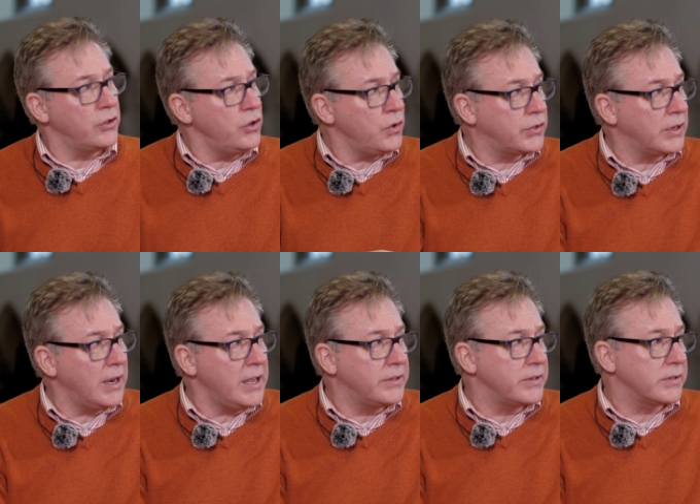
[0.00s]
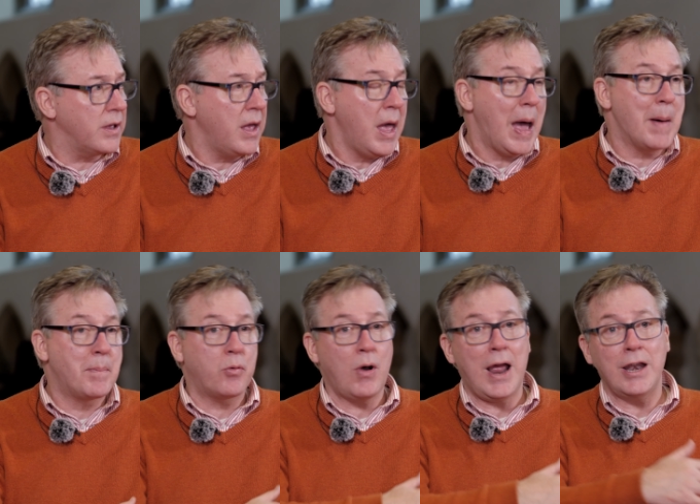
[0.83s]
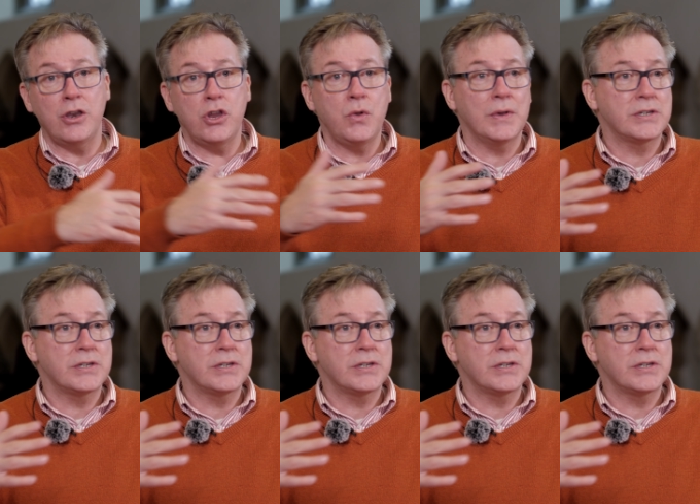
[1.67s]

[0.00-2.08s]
And Newton Leys is a, a brand new